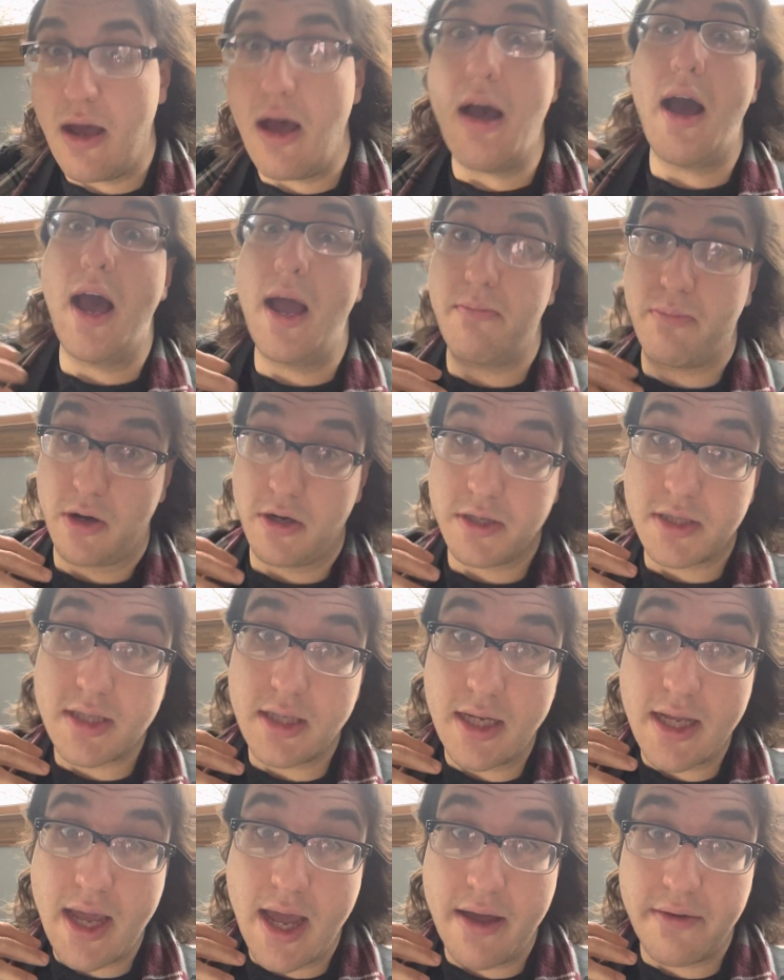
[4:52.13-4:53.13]
I
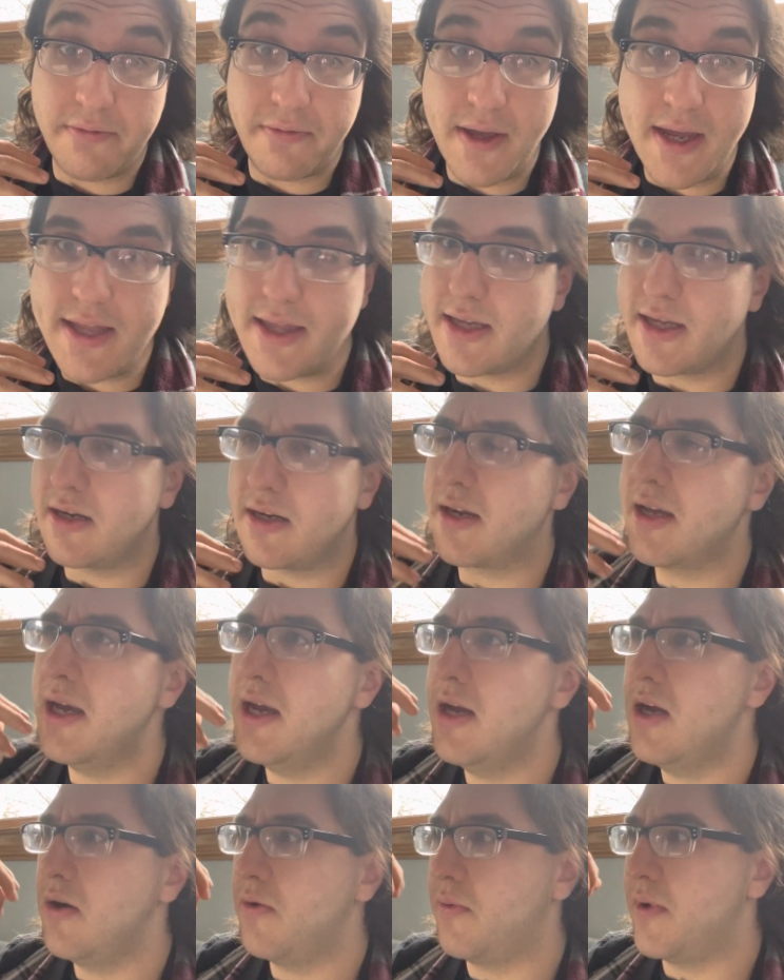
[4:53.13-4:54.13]
personally have faith in,
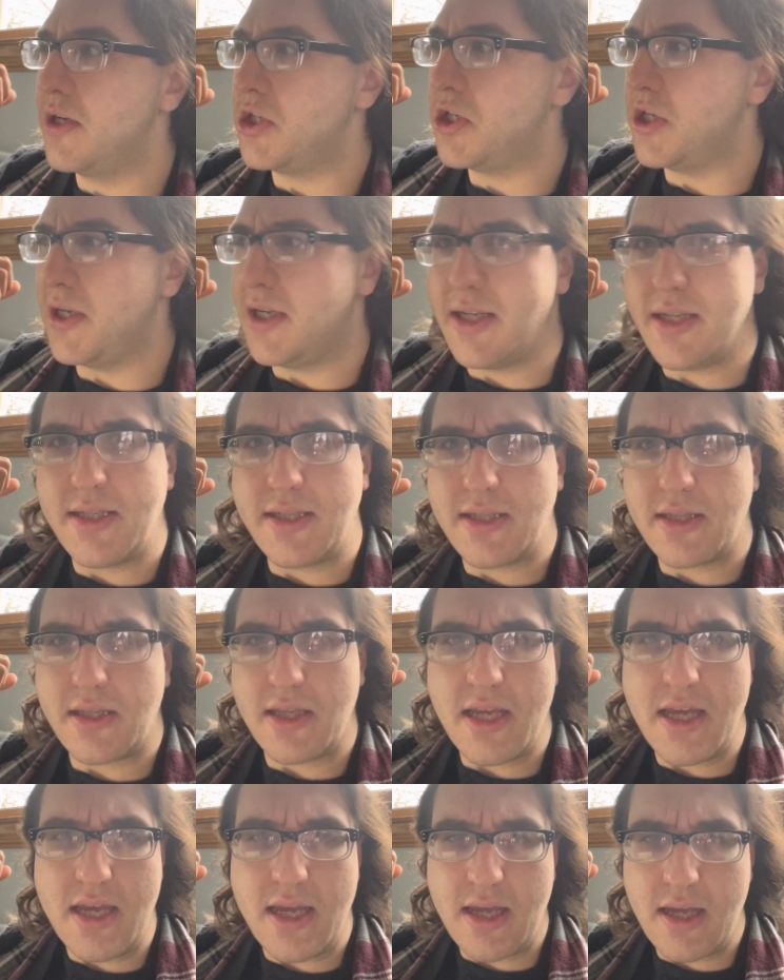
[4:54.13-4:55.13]
which is
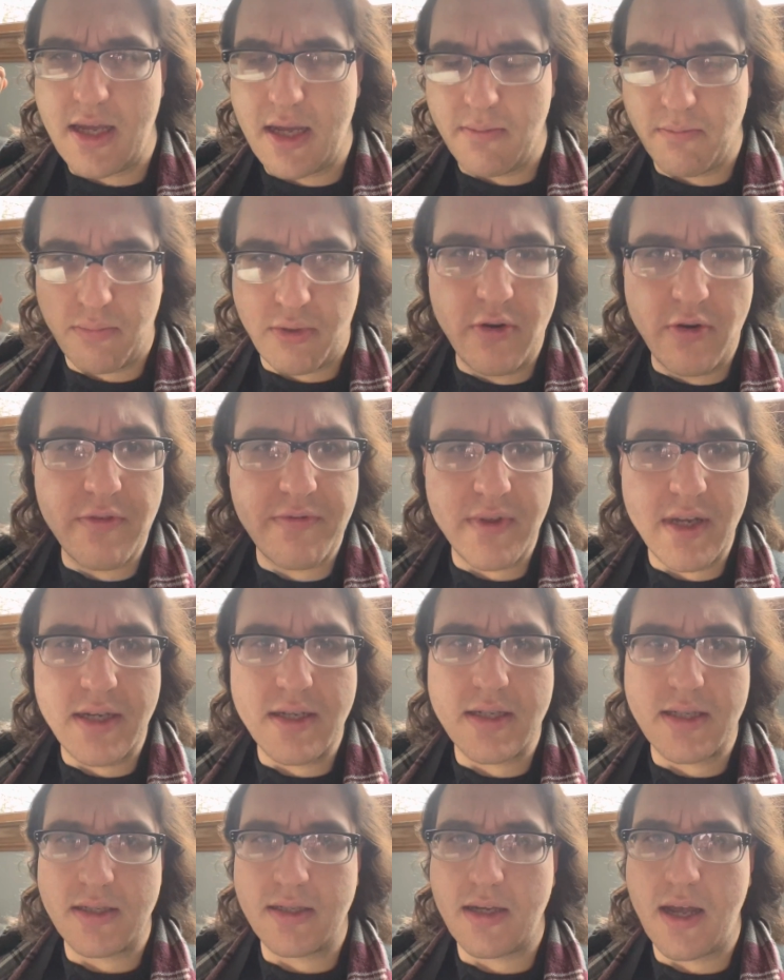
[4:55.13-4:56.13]
the
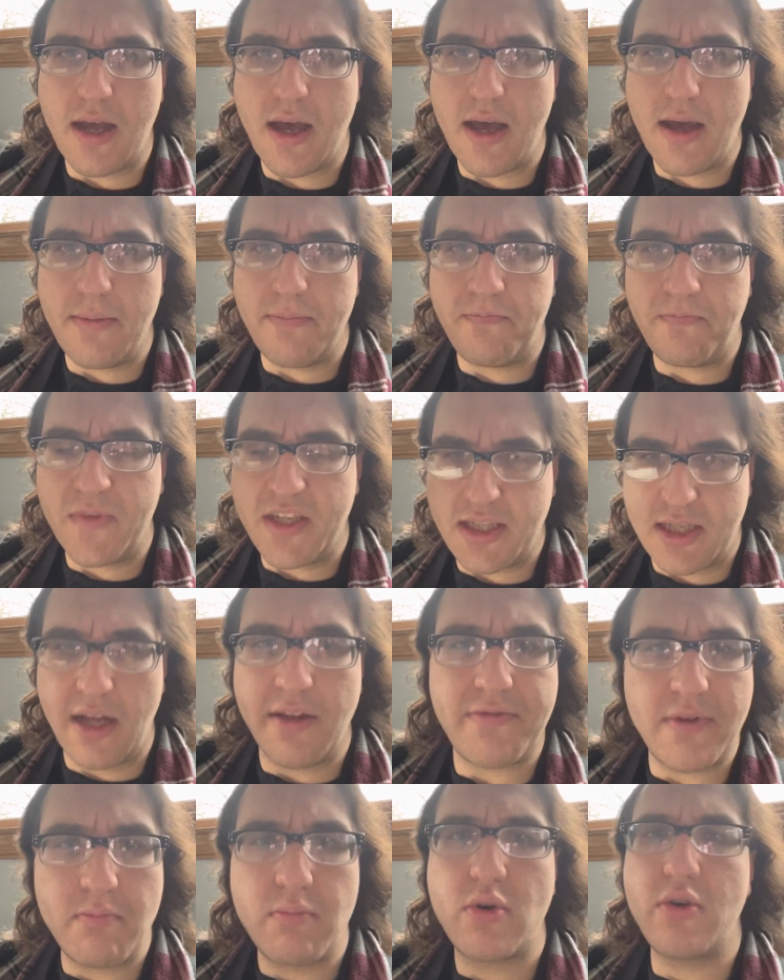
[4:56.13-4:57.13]
improvement,
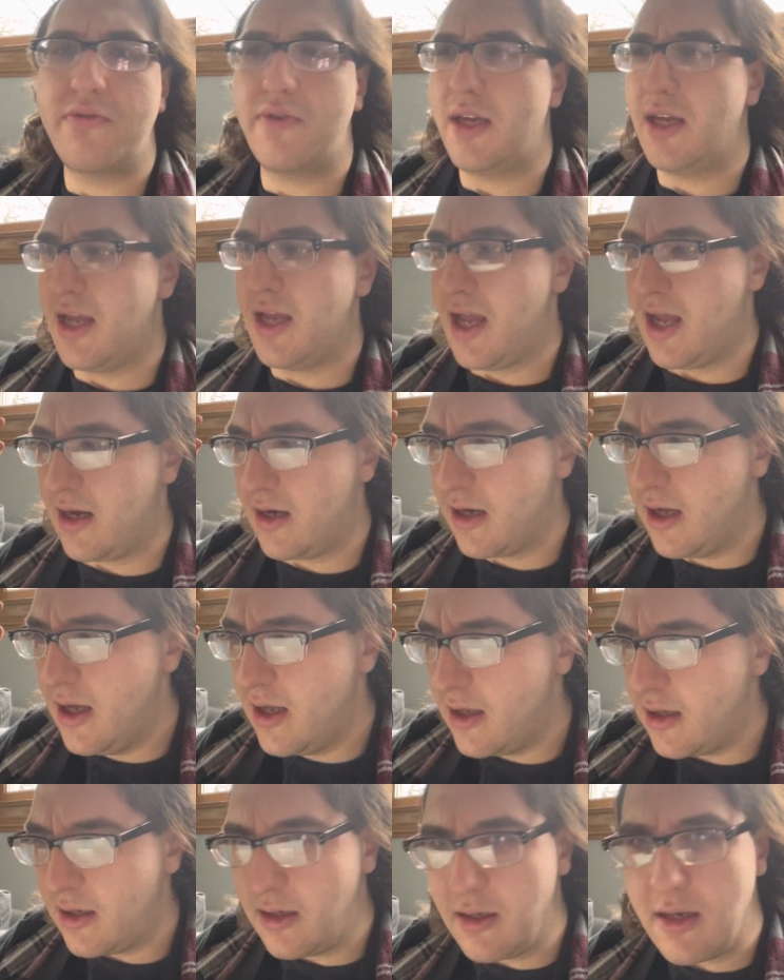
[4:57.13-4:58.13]
self-improving and
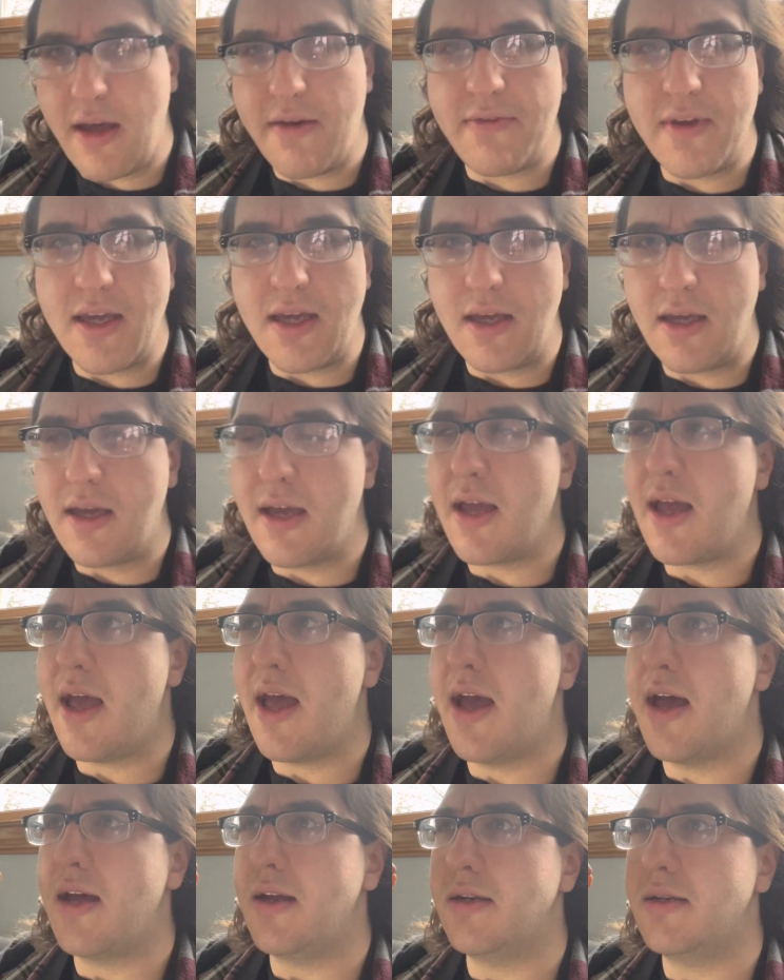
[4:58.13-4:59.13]
loving
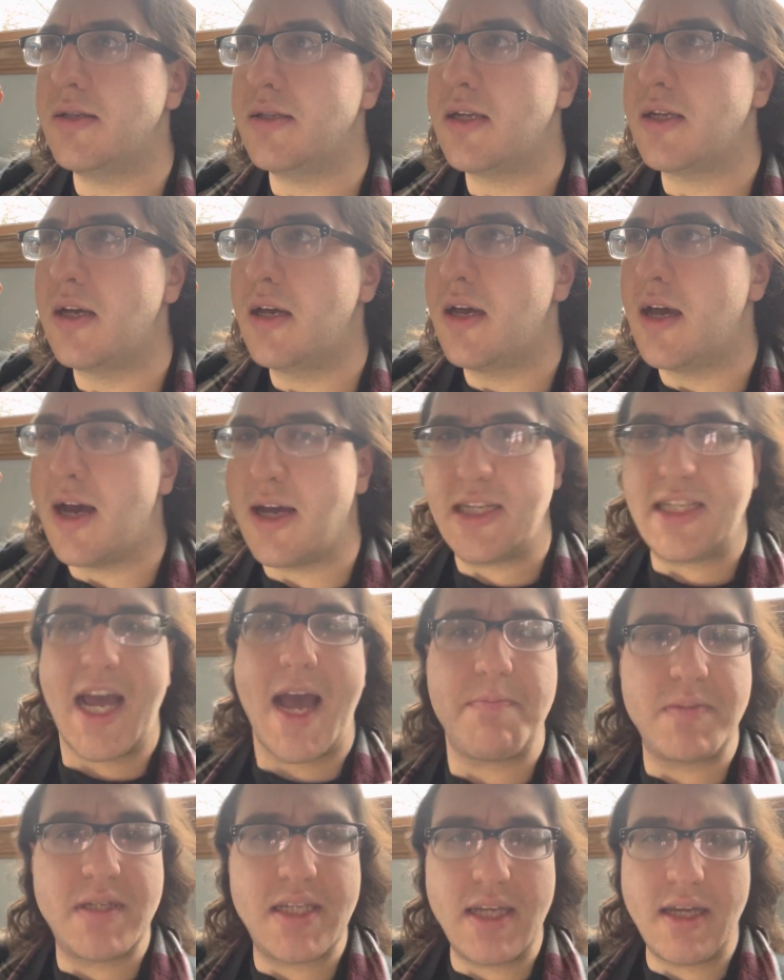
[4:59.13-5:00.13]
and
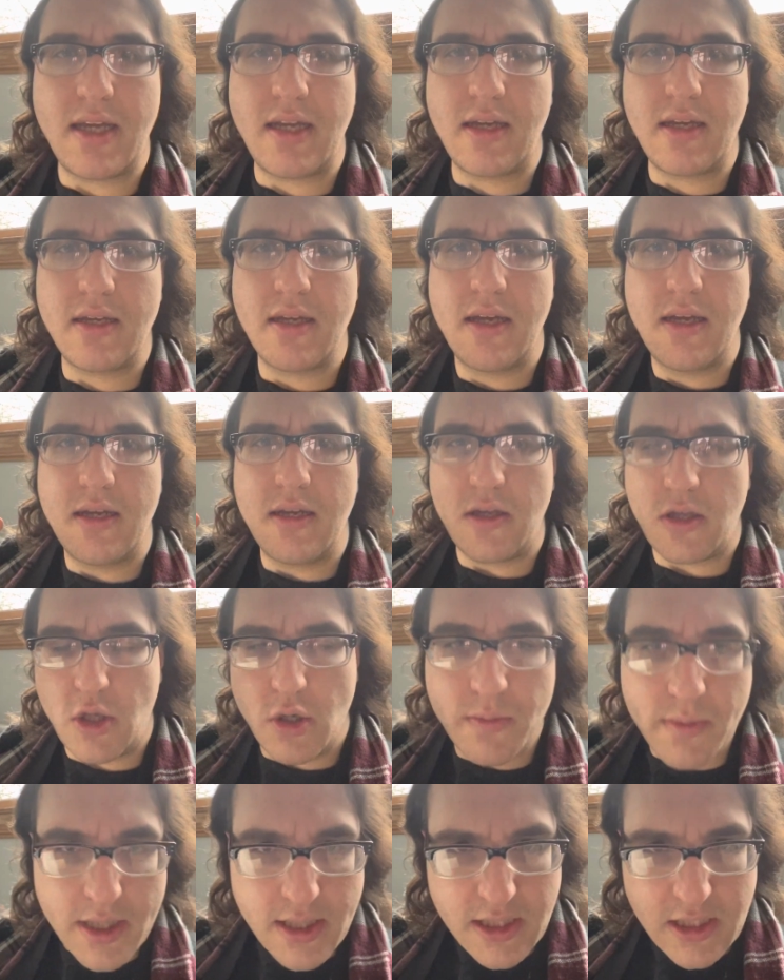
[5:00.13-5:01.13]
adapting
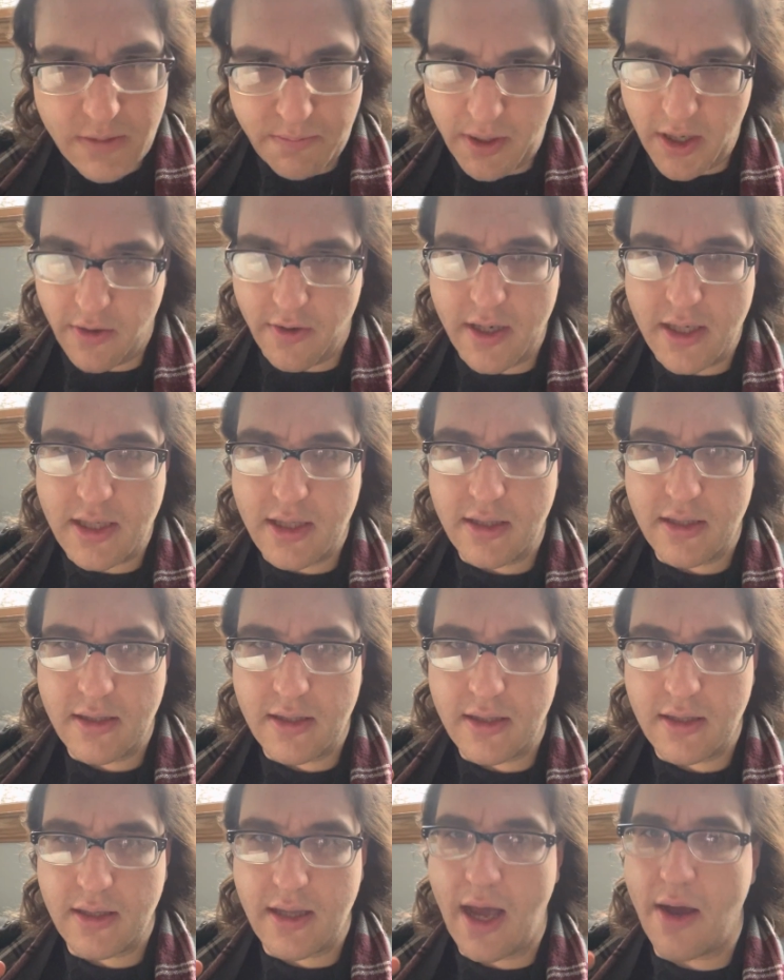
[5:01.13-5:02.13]
human spirit
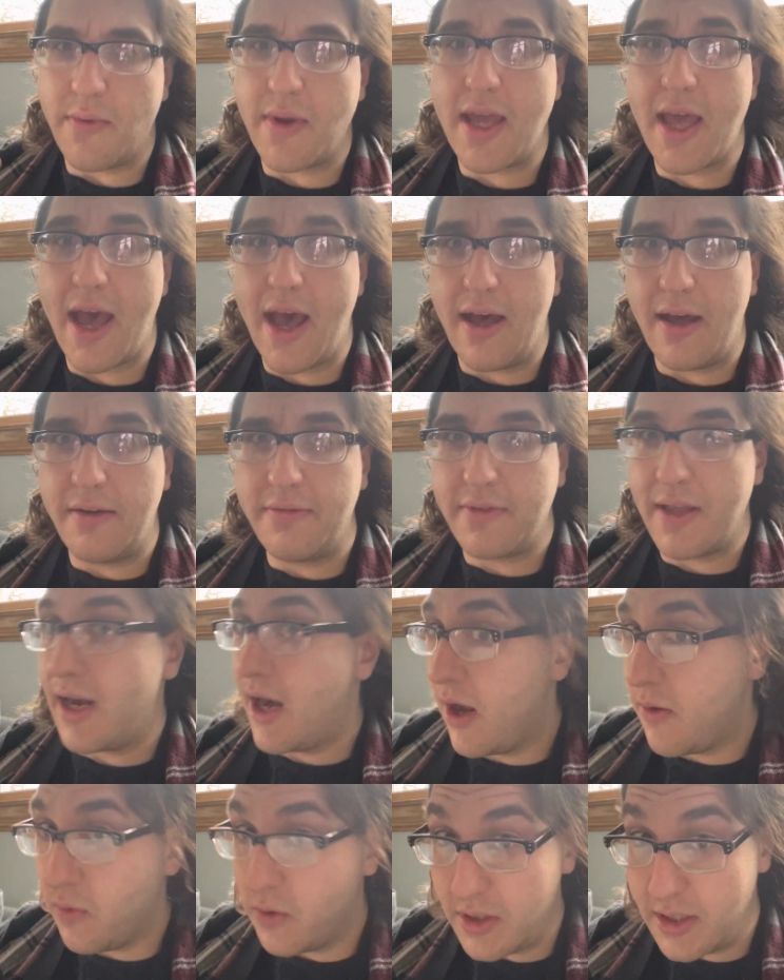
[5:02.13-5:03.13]
that we have, that
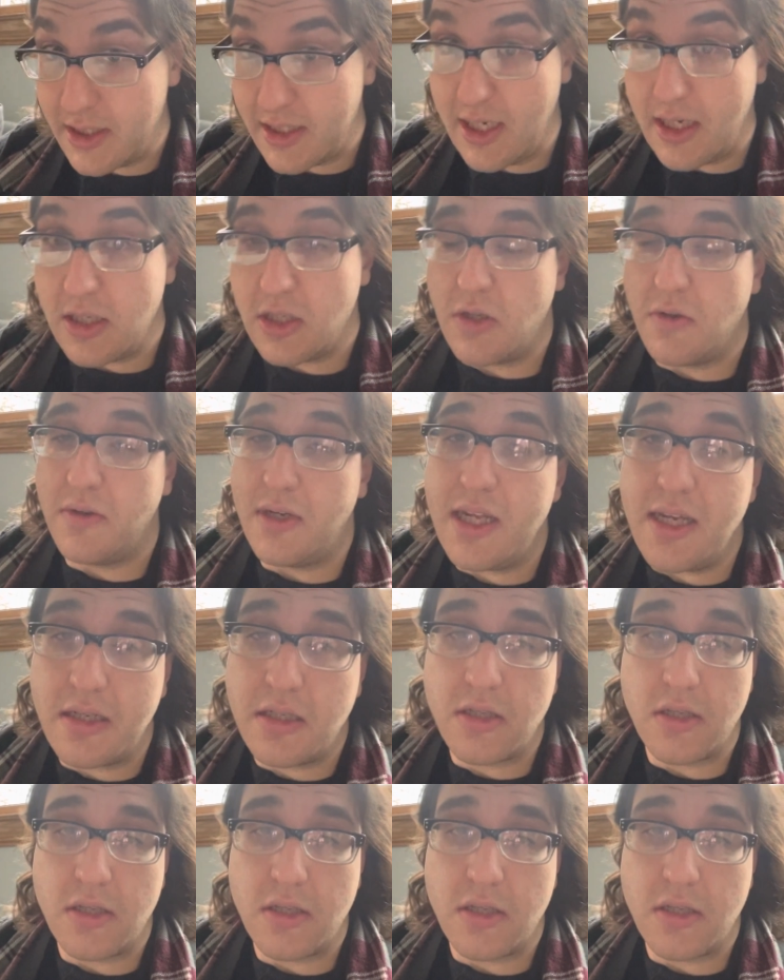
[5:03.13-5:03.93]
I wouldn't say is unique to